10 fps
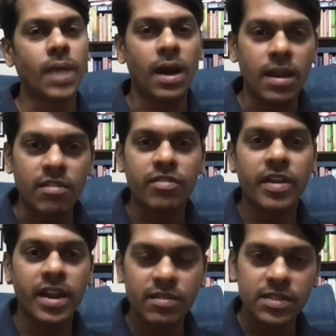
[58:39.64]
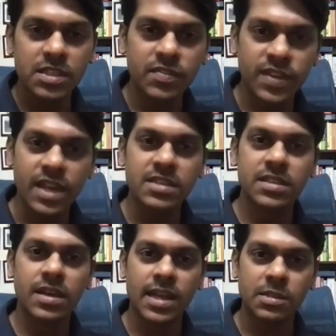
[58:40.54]
are afraid of this
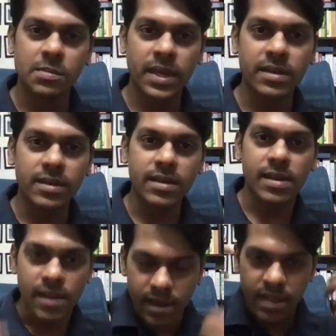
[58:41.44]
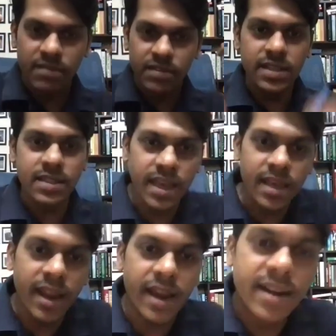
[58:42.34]
financial aspect, even in
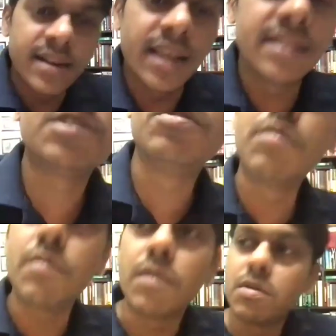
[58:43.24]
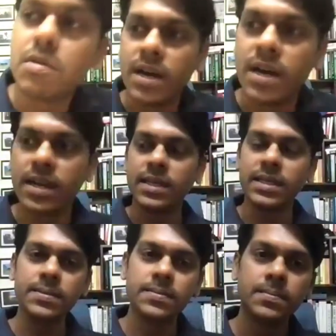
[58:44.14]
their head, and hence don't want to address
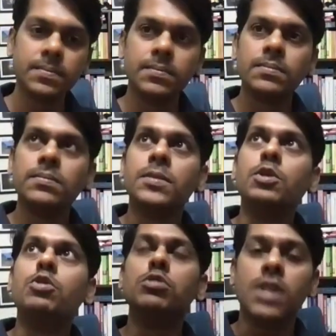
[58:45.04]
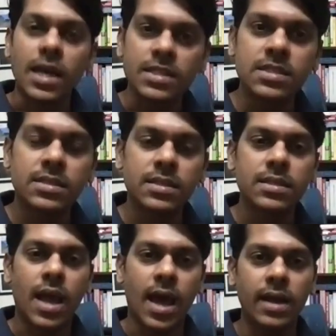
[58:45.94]
it. Use us,
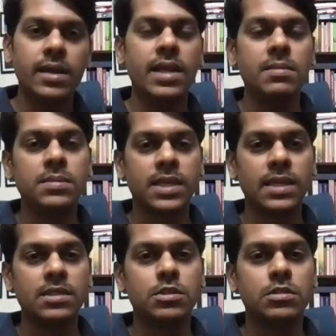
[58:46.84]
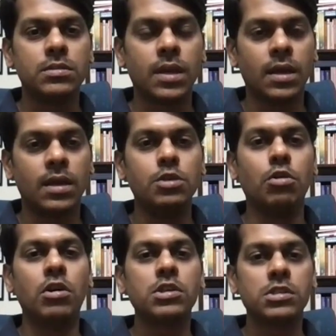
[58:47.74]
our teams, as
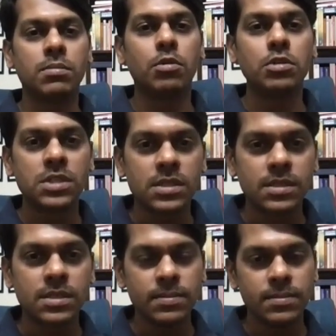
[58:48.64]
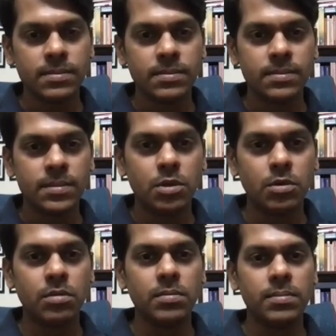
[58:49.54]
your support system
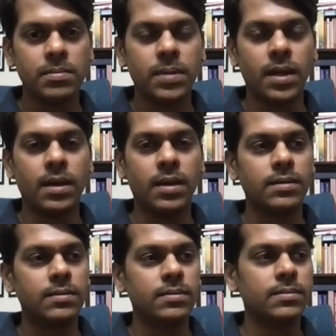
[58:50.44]
to uh,